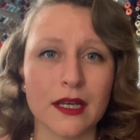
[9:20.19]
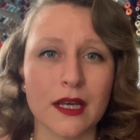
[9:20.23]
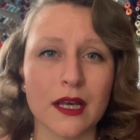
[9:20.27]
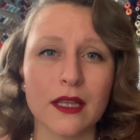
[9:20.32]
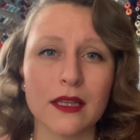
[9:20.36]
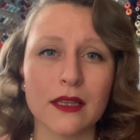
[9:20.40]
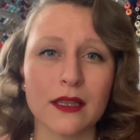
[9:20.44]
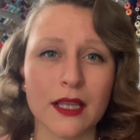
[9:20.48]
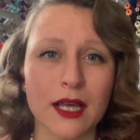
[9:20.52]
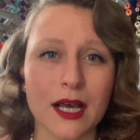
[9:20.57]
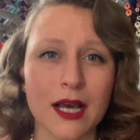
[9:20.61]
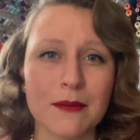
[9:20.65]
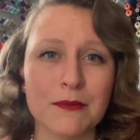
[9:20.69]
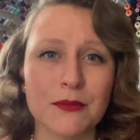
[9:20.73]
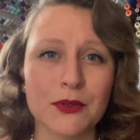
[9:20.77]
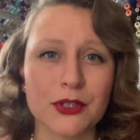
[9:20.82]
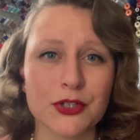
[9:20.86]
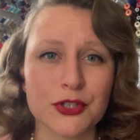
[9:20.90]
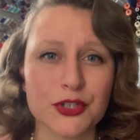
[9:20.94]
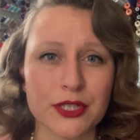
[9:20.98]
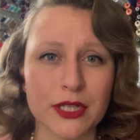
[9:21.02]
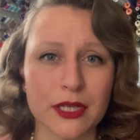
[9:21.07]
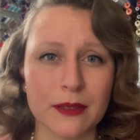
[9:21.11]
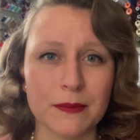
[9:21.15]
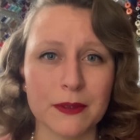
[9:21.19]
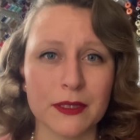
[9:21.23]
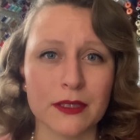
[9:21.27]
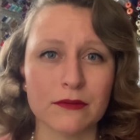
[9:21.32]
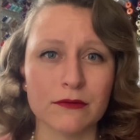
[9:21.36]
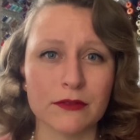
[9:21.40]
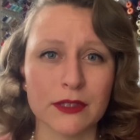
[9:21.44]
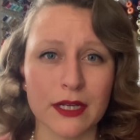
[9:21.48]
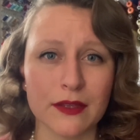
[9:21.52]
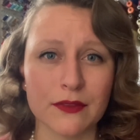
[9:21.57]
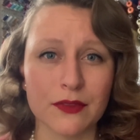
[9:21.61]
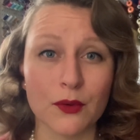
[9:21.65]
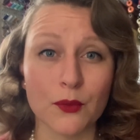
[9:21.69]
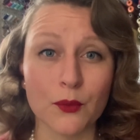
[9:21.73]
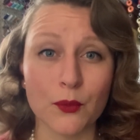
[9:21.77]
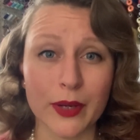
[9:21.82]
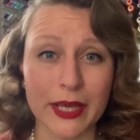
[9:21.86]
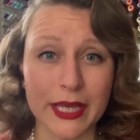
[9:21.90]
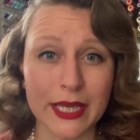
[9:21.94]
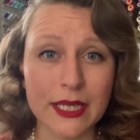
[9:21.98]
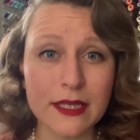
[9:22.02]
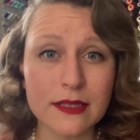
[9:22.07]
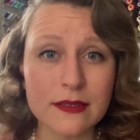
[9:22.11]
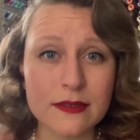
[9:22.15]
a lot more shaping around the
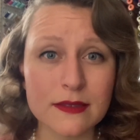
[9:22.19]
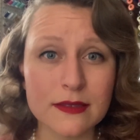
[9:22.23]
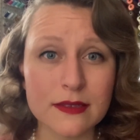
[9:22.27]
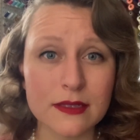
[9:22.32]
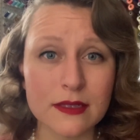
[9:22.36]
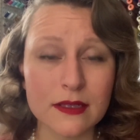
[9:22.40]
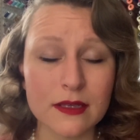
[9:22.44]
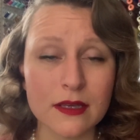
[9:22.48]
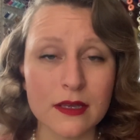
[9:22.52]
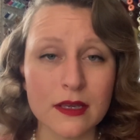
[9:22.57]
waist